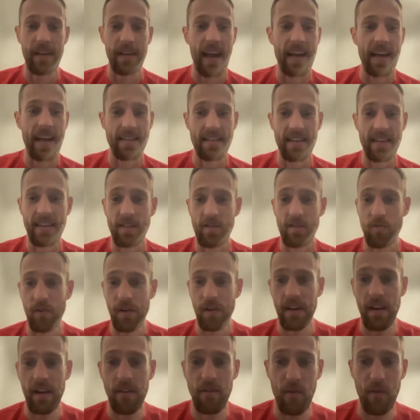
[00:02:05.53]
has a
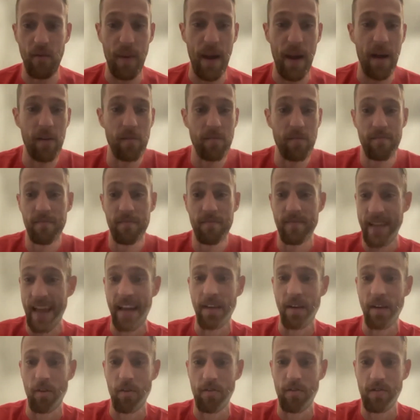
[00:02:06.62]
history of about 10
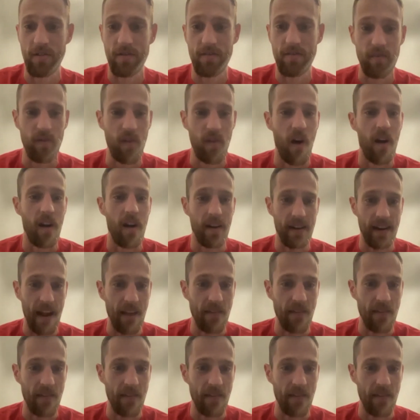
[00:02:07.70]
years long